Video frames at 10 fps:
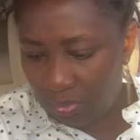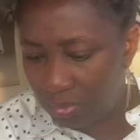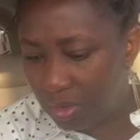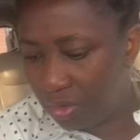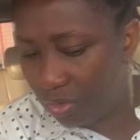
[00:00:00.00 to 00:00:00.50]

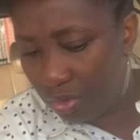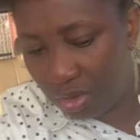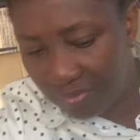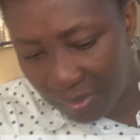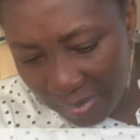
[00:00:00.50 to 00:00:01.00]
The truth
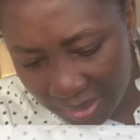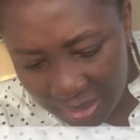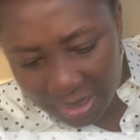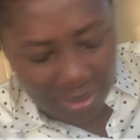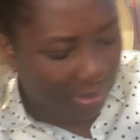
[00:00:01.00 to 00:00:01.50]
of the
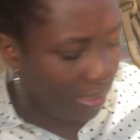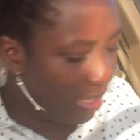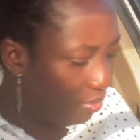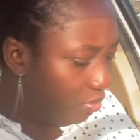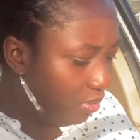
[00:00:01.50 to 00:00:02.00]
matter is,
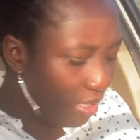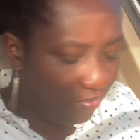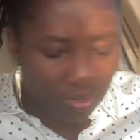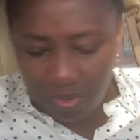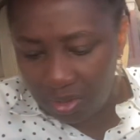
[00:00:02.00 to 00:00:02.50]
I don't have
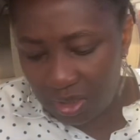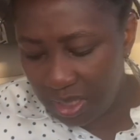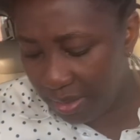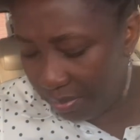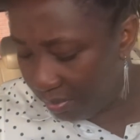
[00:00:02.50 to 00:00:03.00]
a long
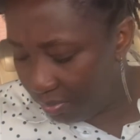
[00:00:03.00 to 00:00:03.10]
time.